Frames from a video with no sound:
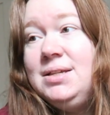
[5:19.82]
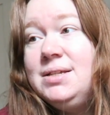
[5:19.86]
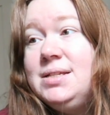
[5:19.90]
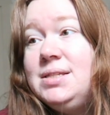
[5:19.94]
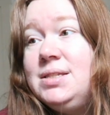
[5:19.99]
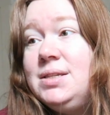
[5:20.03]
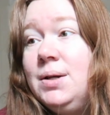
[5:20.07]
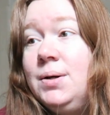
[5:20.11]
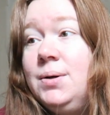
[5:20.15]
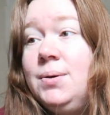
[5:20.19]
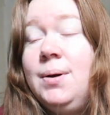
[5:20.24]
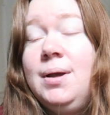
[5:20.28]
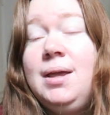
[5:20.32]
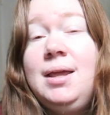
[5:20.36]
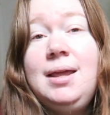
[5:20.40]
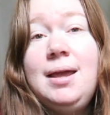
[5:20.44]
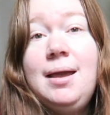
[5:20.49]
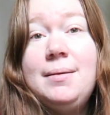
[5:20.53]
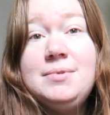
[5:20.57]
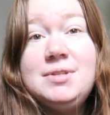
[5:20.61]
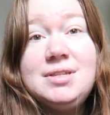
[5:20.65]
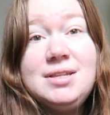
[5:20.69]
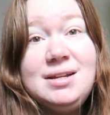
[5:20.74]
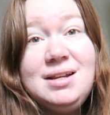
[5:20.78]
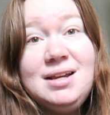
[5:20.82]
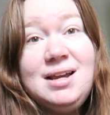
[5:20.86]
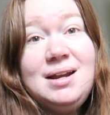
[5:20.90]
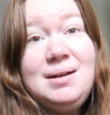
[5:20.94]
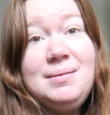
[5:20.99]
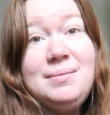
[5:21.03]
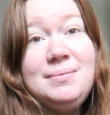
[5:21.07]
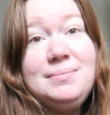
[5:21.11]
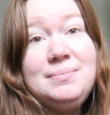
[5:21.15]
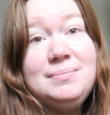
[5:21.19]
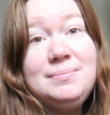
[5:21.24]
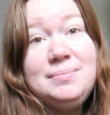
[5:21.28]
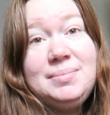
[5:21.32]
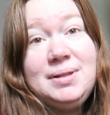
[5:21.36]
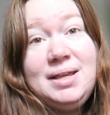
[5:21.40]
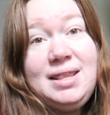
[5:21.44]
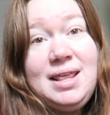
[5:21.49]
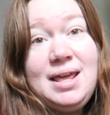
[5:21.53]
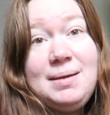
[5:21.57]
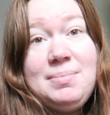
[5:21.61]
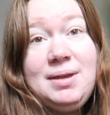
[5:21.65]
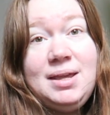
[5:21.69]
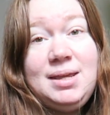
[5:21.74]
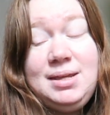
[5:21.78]
So I'm just gonna kind of play
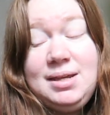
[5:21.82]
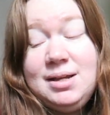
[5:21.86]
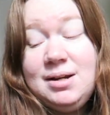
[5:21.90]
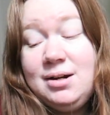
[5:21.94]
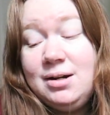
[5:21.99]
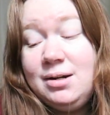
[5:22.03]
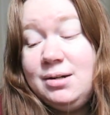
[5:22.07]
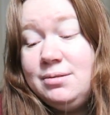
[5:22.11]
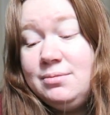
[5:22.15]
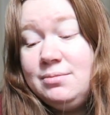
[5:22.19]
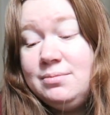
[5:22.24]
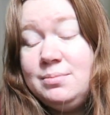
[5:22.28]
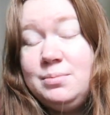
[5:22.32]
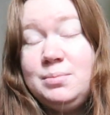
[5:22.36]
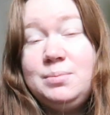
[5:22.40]
that by ear.